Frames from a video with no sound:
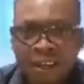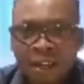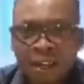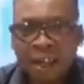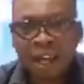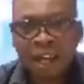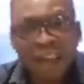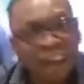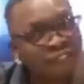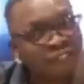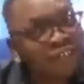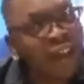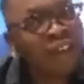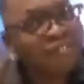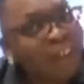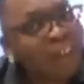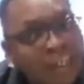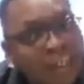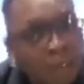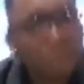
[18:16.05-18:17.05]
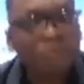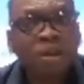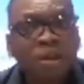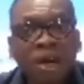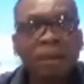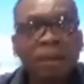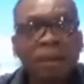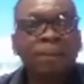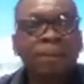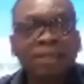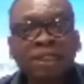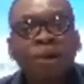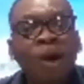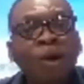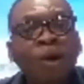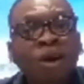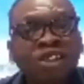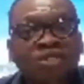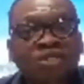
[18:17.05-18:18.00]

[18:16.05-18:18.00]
If you are dead, no, no, my message will be